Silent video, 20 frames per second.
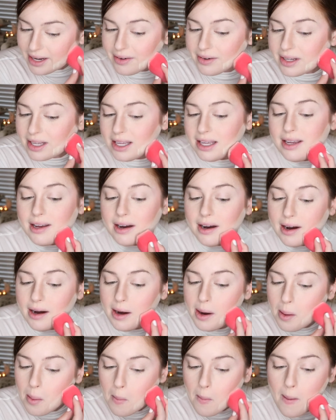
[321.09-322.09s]
it down
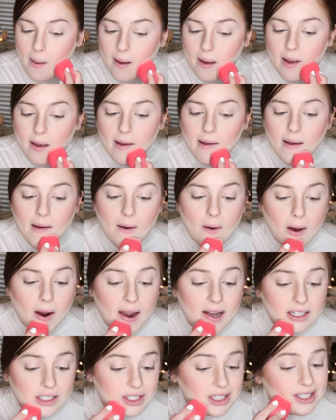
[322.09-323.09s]
here or
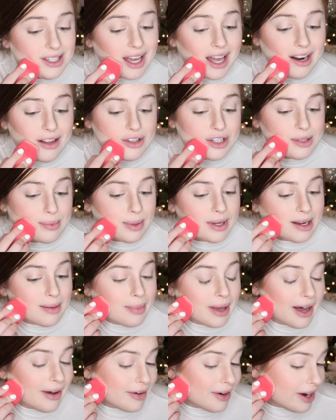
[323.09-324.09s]
actually kind of just
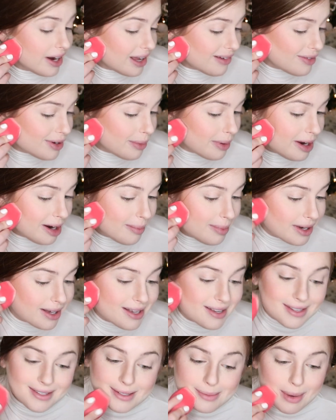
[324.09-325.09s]
putting powder everywhere
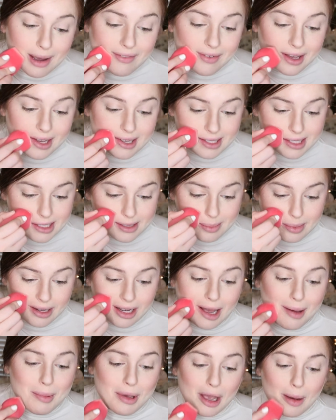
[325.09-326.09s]
because my face has
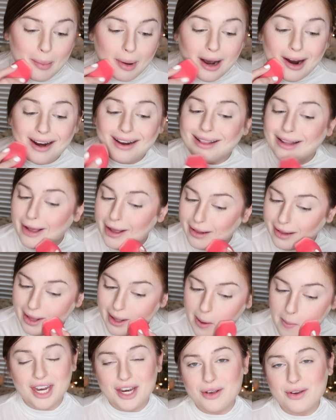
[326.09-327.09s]
been coming apart
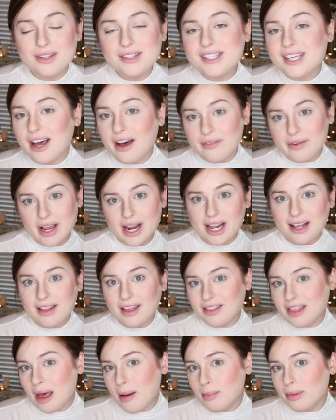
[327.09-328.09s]
lately and you can see already
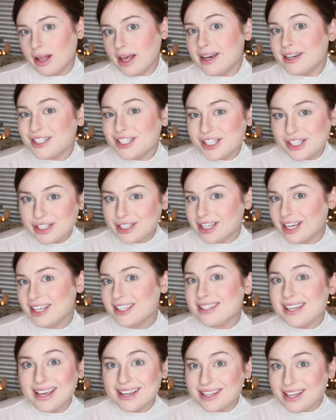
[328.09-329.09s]
like that blush
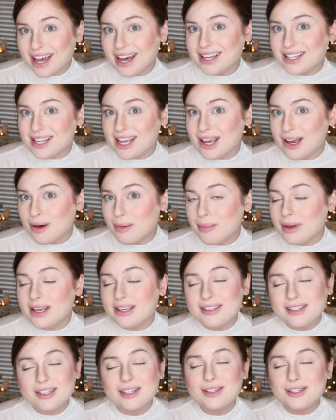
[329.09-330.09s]
has like died down but
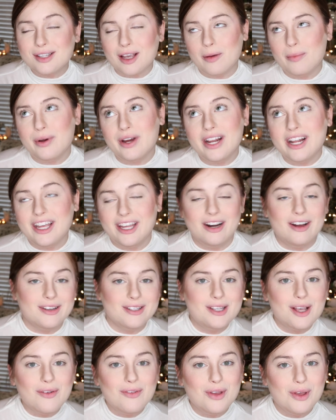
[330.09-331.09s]
it's still so pretty and
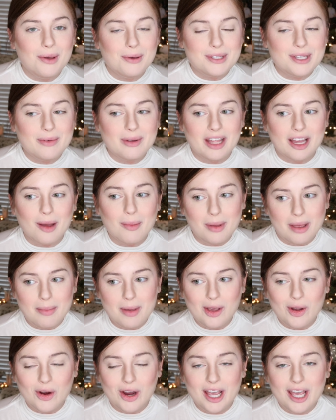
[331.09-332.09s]
also if you use it with like a
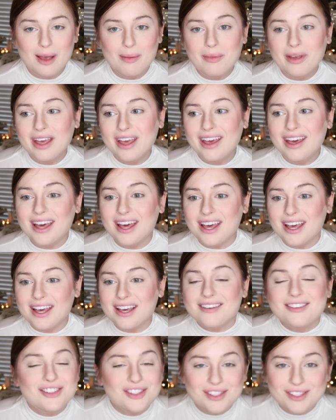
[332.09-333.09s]
BB cream
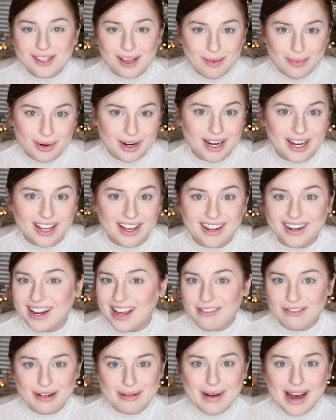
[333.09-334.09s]
it's just so pretty on
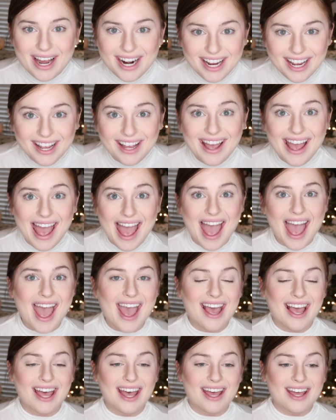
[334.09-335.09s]
everybody
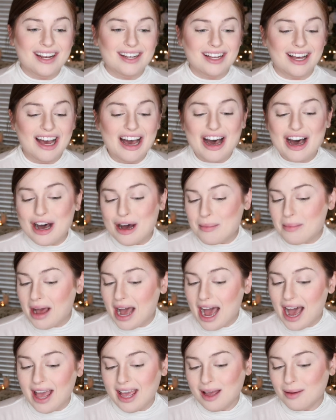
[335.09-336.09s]
and um,
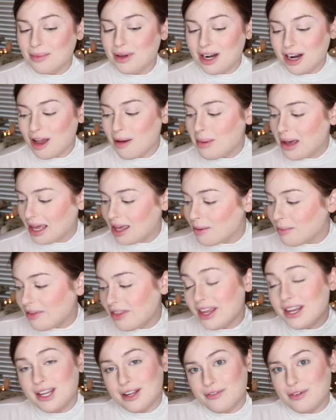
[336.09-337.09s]
I am gonna go back in
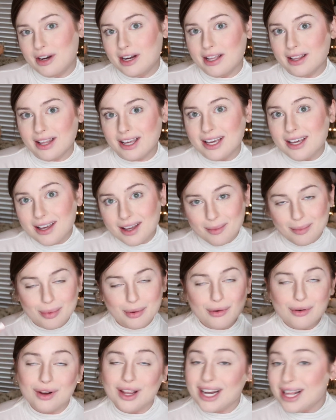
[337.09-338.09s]
with a different like
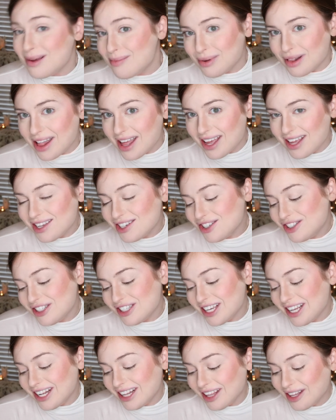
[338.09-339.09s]
pretty
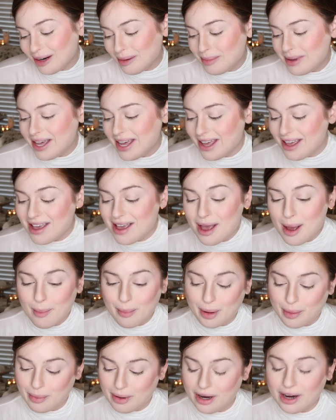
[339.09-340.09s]
blush in a little bit,
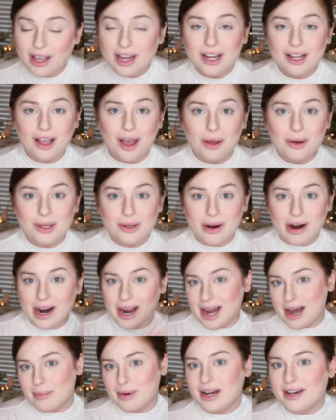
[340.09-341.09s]
but we're gonna go do
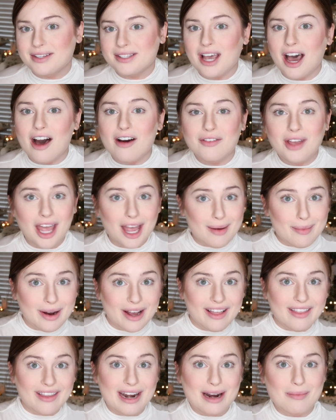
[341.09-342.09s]
our eyebrows off
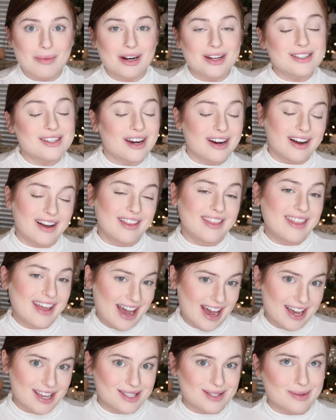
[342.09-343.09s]
camera and then I'm gonna start on
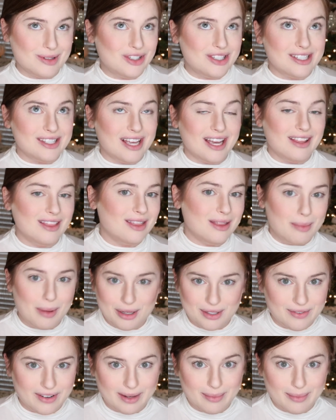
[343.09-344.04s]
thighs, which is like the most